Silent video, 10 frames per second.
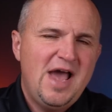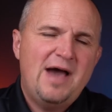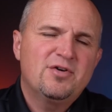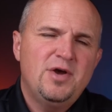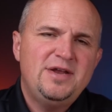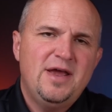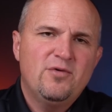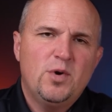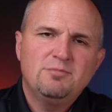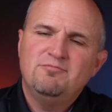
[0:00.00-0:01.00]
Have a great day,
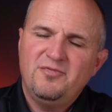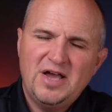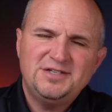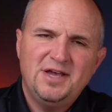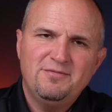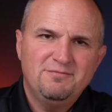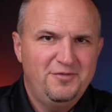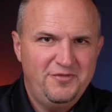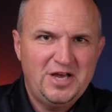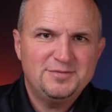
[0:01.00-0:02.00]
everyone. Fly safe,
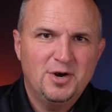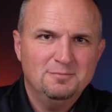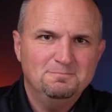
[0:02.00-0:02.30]
fly smart.